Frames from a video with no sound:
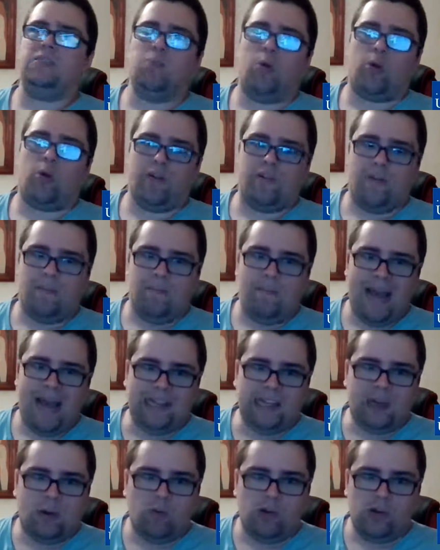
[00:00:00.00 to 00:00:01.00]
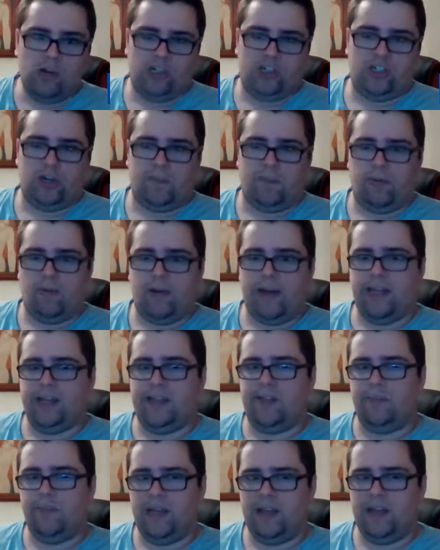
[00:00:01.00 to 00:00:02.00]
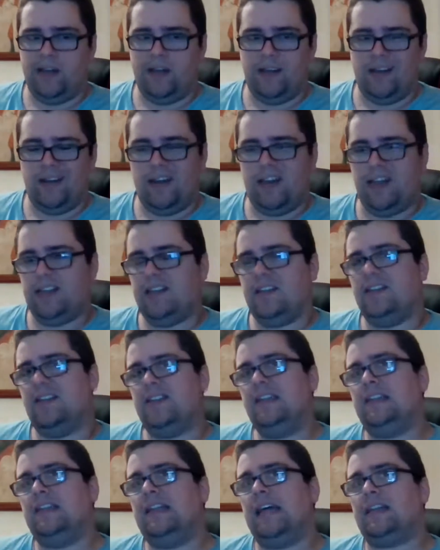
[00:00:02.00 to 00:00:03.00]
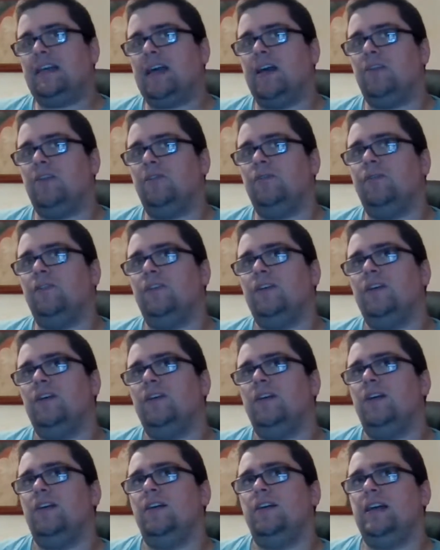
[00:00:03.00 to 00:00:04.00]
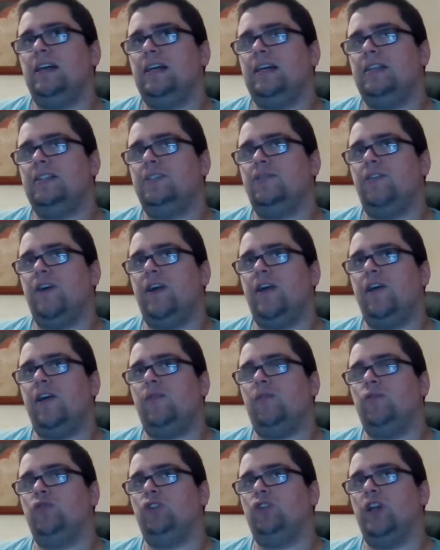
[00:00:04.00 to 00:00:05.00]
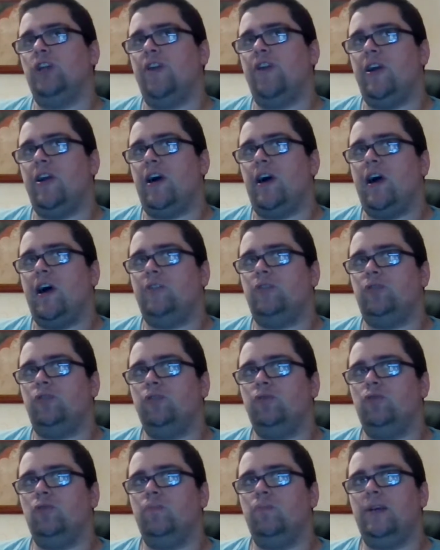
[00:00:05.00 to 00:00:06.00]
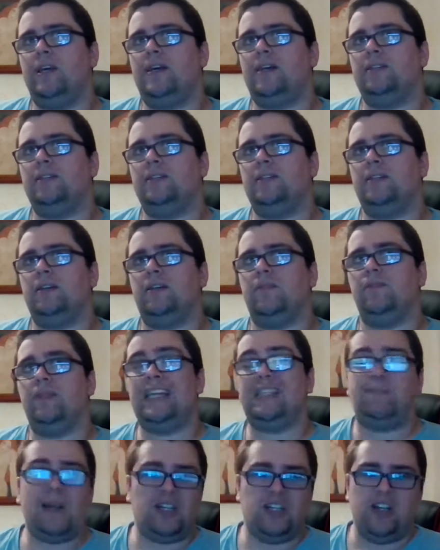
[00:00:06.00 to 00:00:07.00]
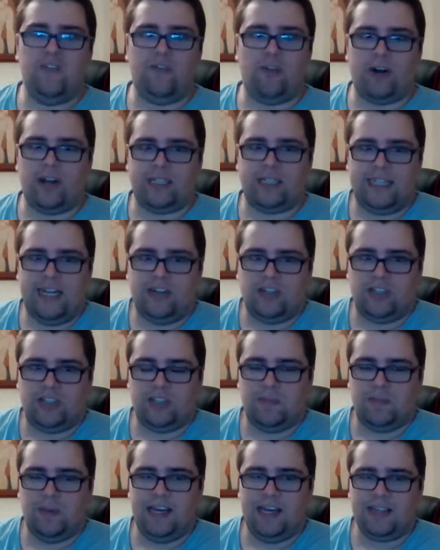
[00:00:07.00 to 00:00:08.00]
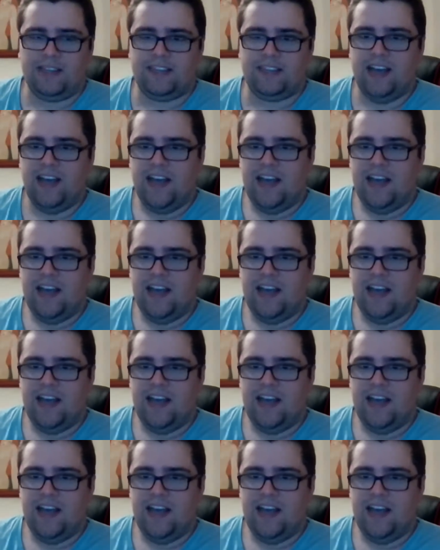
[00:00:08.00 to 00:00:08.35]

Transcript: this is more of a meta workshop, right? Uh, and that kind of is very usually very hard to do because, uh, especially for extensions, because